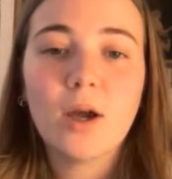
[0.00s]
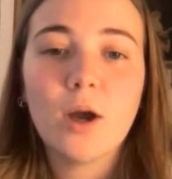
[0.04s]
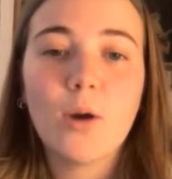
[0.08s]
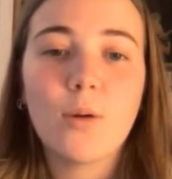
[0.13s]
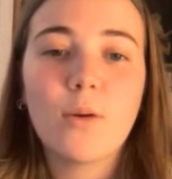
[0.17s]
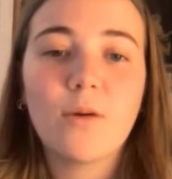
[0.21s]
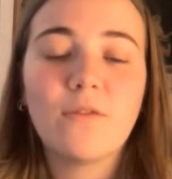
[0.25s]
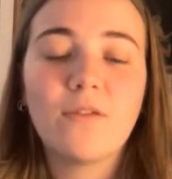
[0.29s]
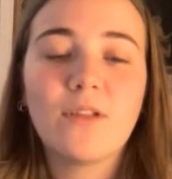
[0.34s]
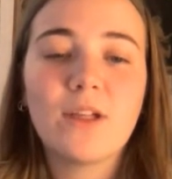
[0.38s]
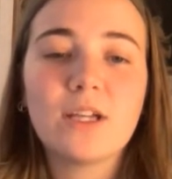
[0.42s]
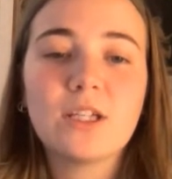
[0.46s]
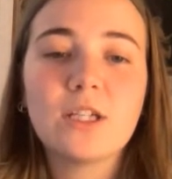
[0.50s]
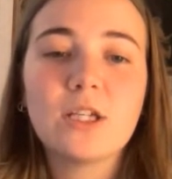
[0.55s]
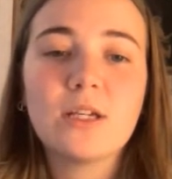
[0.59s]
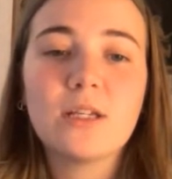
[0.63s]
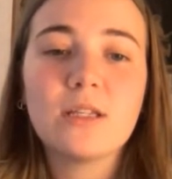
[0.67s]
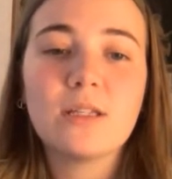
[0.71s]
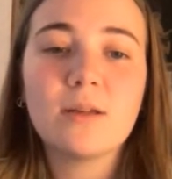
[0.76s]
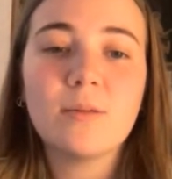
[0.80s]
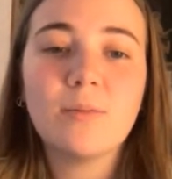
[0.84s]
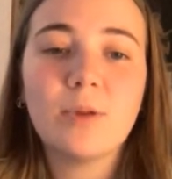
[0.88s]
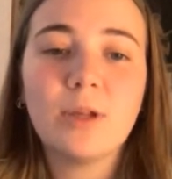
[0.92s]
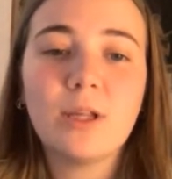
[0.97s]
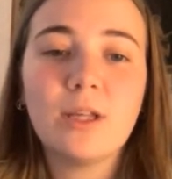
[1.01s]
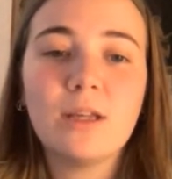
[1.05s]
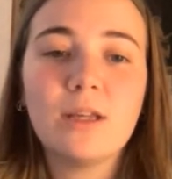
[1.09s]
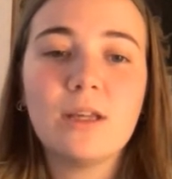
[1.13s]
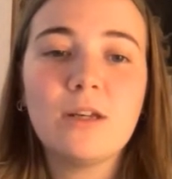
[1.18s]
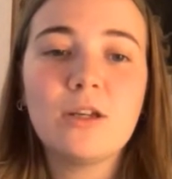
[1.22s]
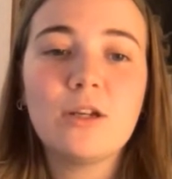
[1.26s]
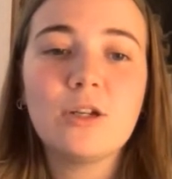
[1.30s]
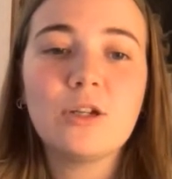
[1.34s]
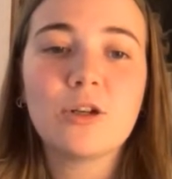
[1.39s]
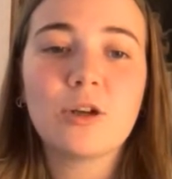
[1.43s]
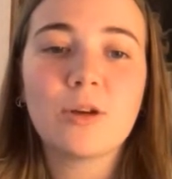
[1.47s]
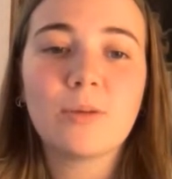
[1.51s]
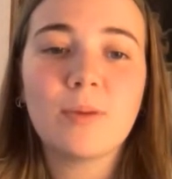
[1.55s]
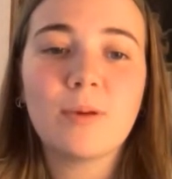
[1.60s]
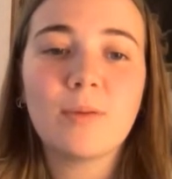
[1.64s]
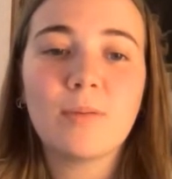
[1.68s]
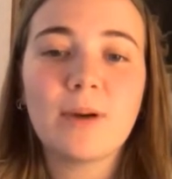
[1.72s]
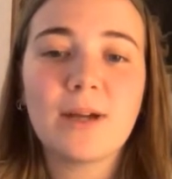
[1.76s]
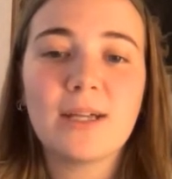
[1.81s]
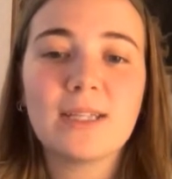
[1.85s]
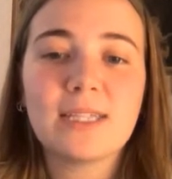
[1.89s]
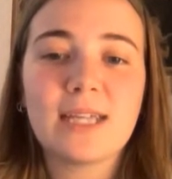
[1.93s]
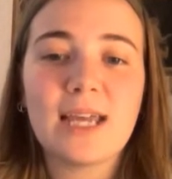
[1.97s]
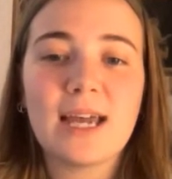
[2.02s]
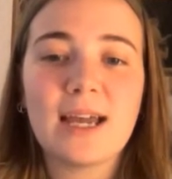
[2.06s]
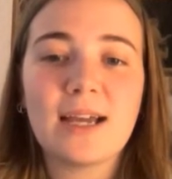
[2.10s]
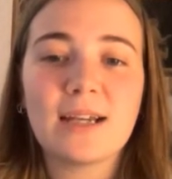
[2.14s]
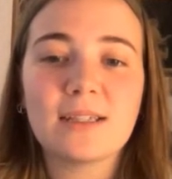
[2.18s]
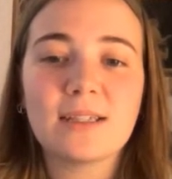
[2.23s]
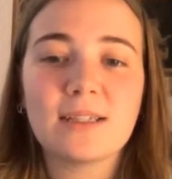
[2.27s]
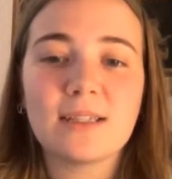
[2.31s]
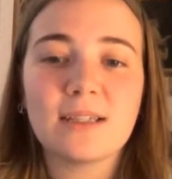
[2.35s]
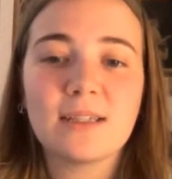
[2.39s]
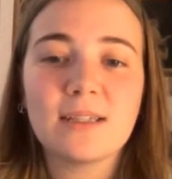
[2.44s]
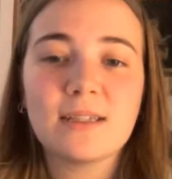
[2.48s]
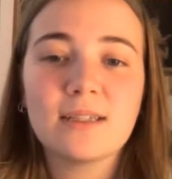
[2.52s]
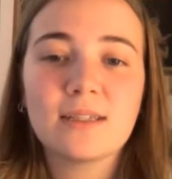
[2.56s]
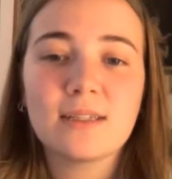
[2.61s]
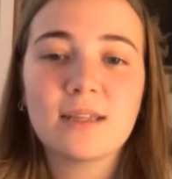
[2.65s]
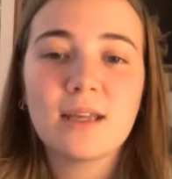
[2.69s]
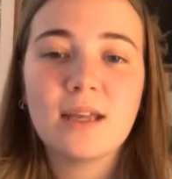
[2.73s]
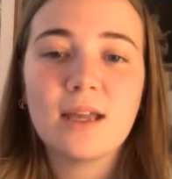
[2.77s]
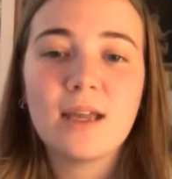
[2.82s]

A reflection is completely determined by its axis